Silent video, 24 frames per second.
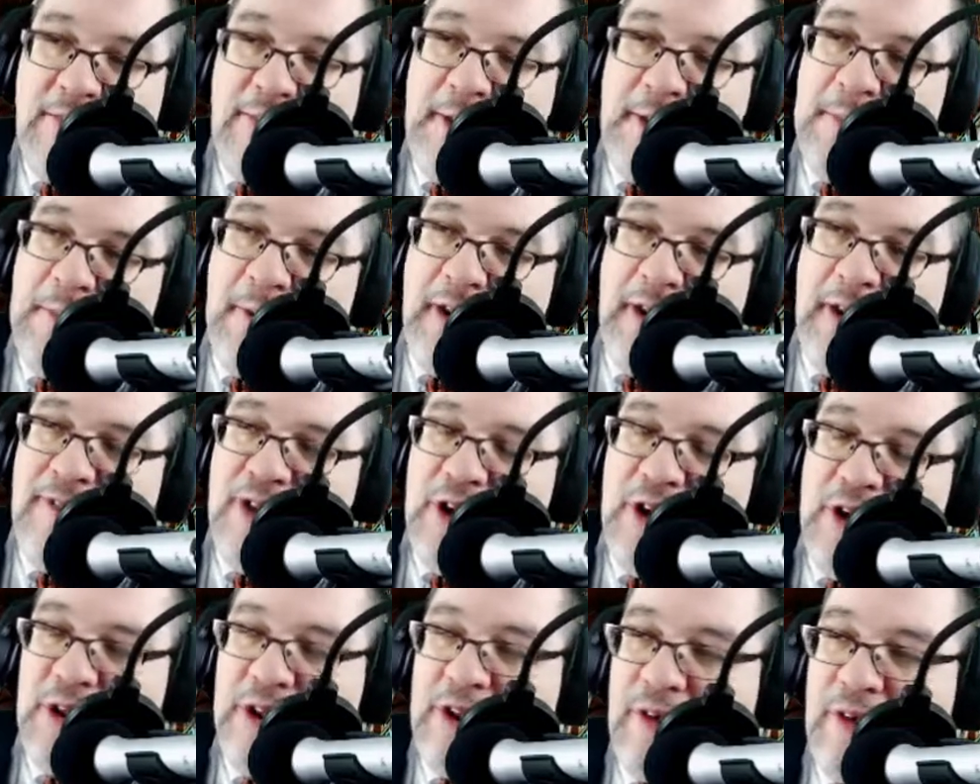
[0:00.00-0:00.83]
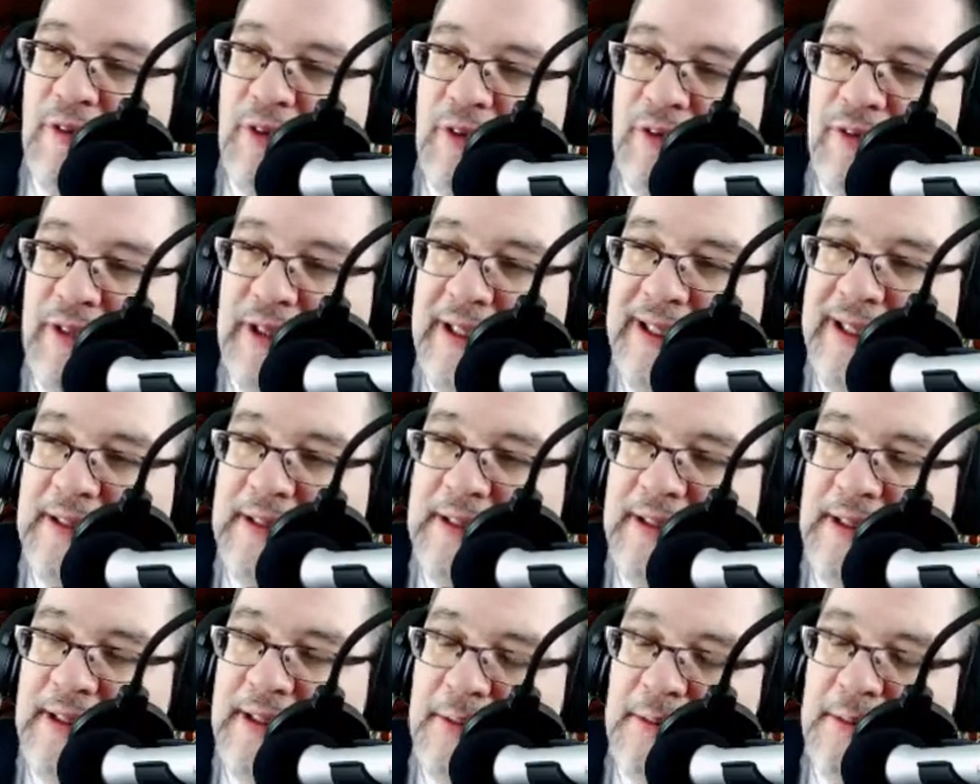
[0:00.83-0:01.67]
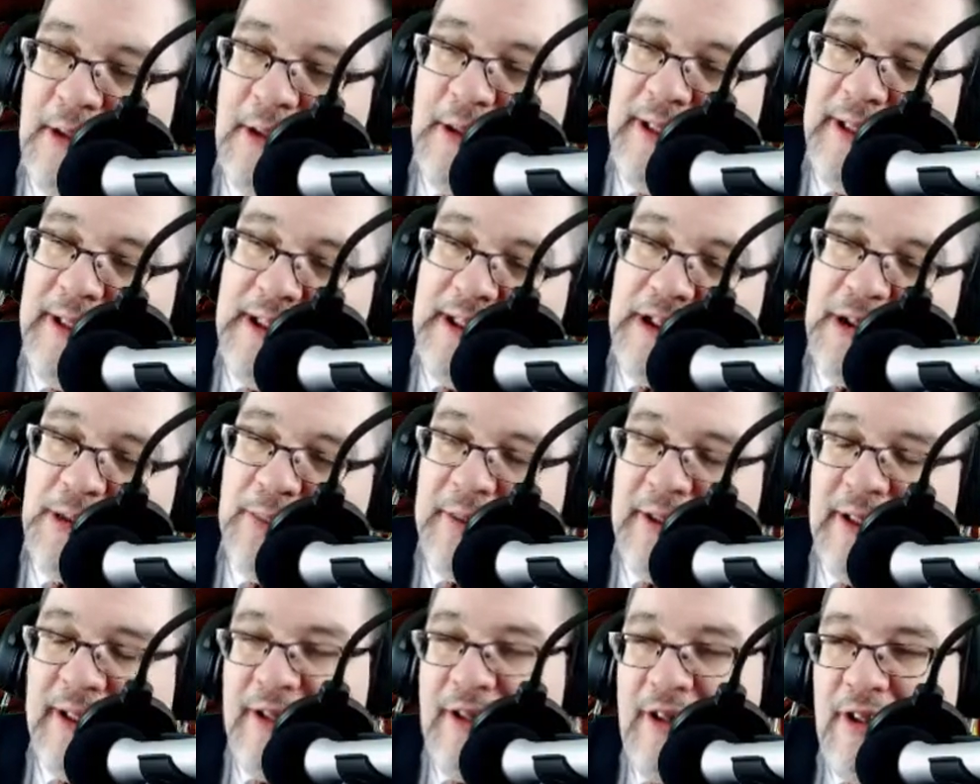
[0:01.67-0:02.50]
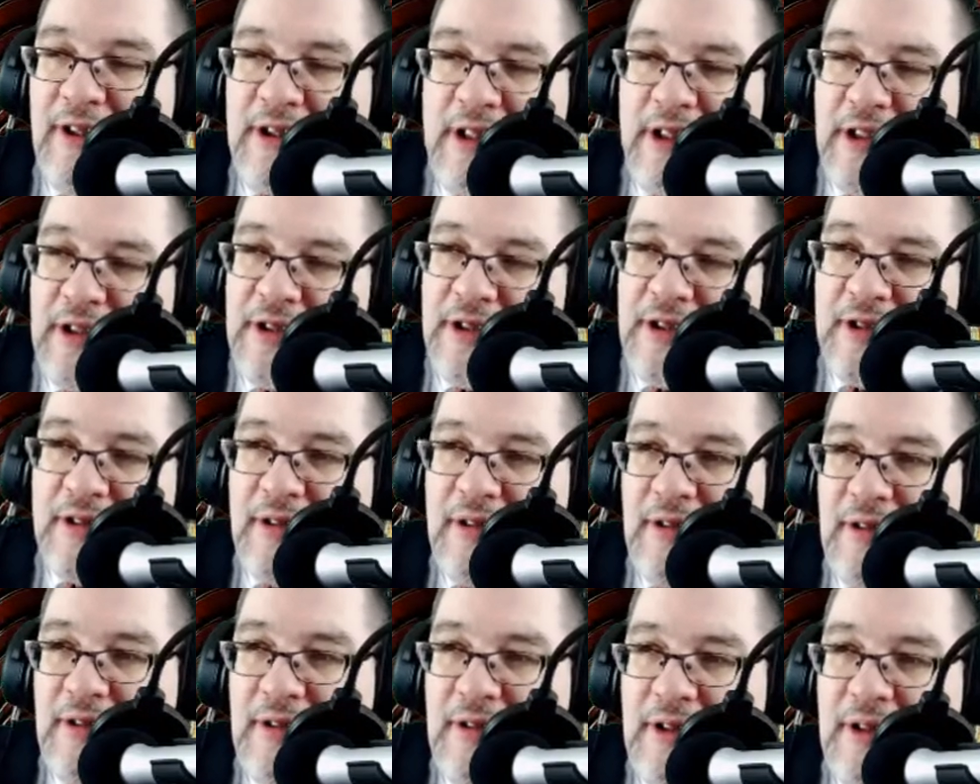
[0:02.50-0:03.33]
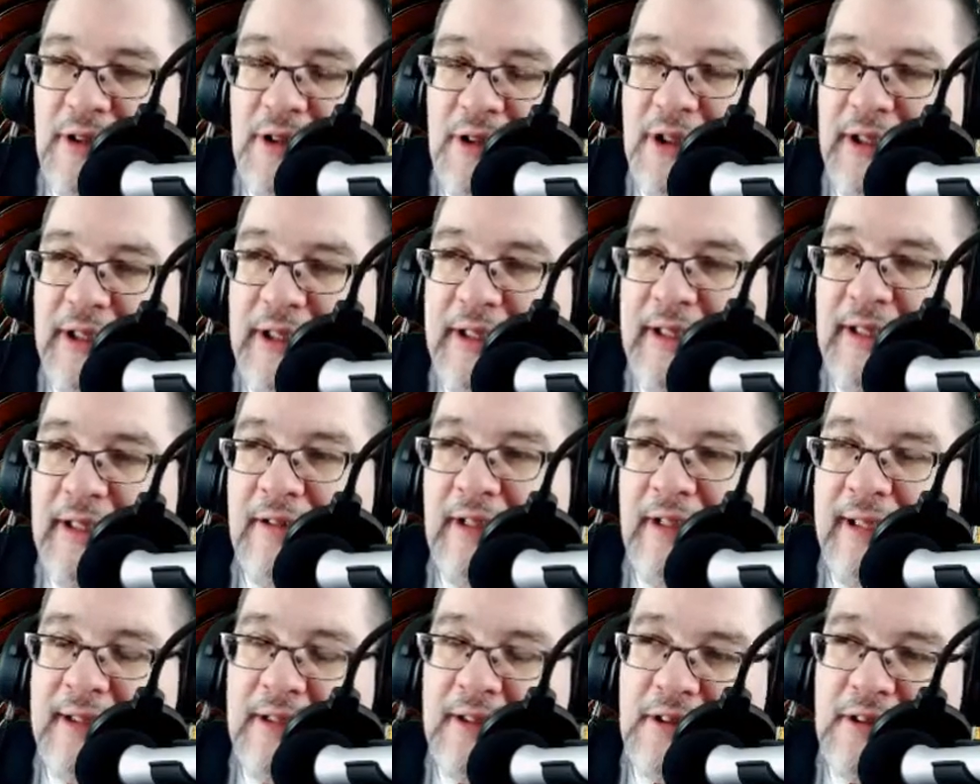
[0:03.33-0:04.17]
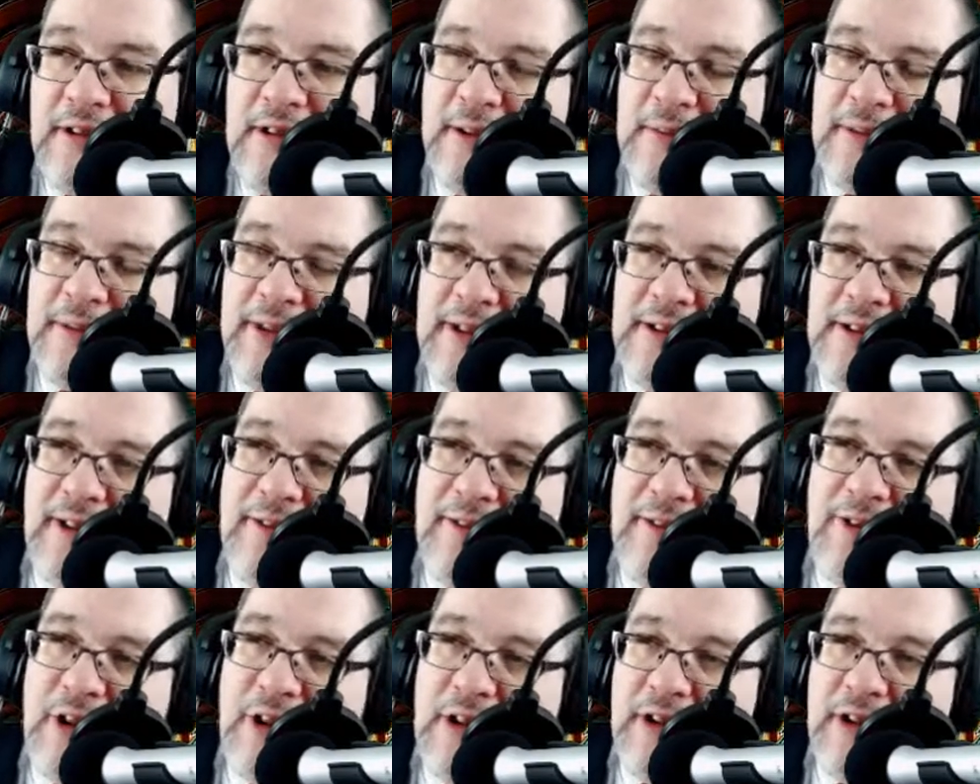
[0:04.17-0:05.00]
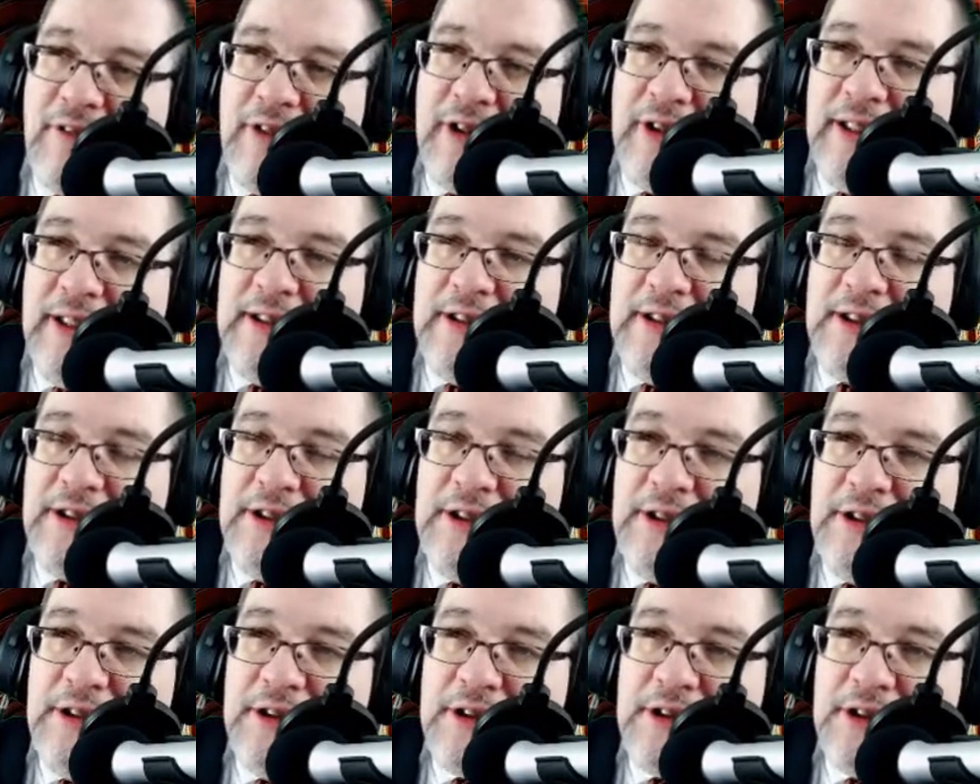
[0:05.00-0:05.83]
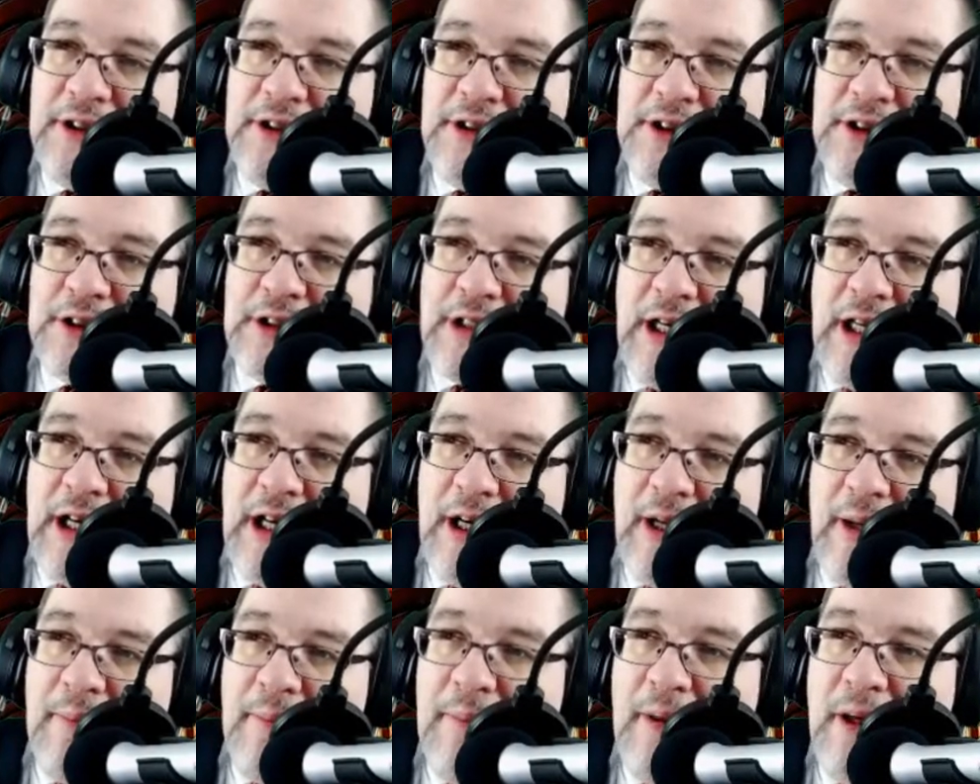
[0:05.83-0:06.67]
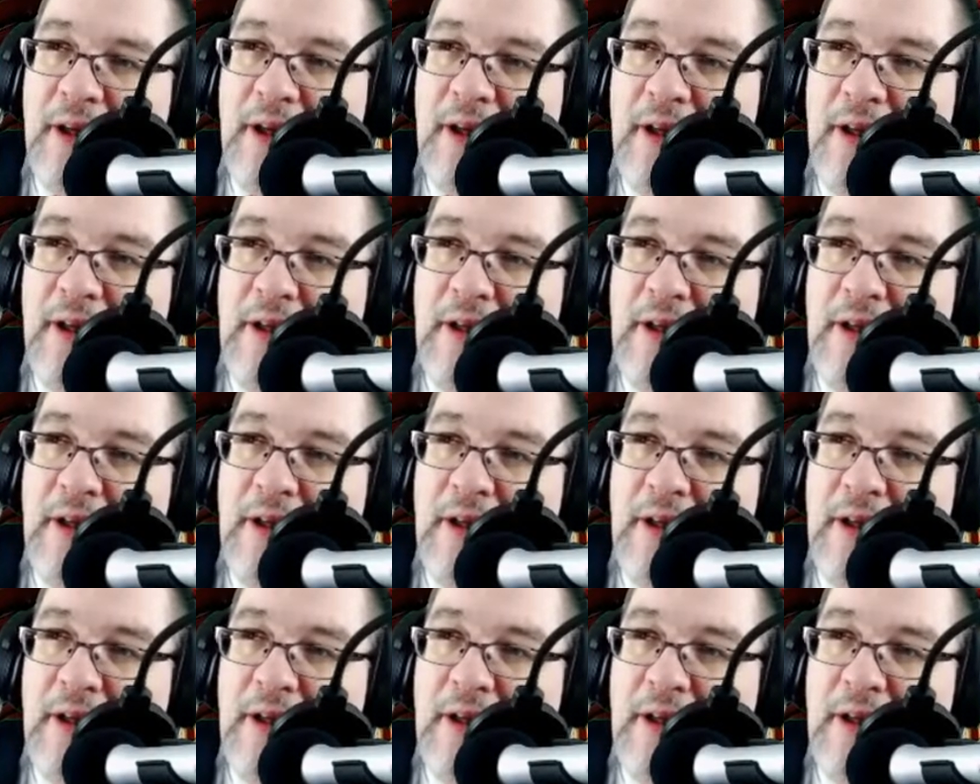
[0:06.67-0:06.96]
people have used the phrase "Crypto Nation," but they use it. Usually, like, sometimes I've heard the phrase used to describe